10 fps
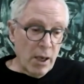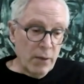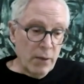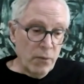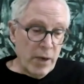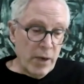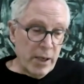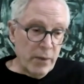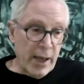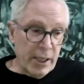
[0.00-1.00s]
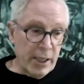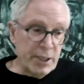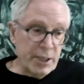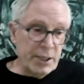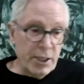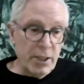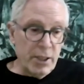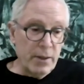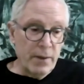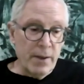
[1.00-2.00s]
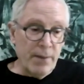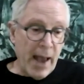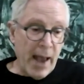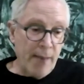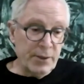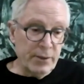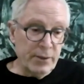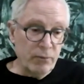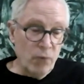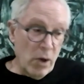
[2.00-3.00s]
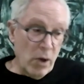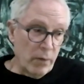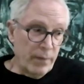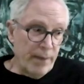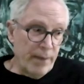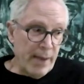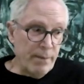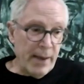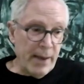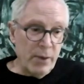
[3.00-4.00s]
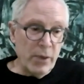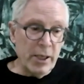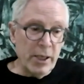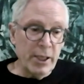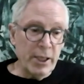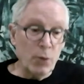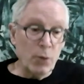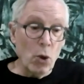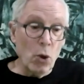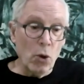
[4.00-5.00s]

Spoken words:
We then considered that perhaps, well, maybe we can explore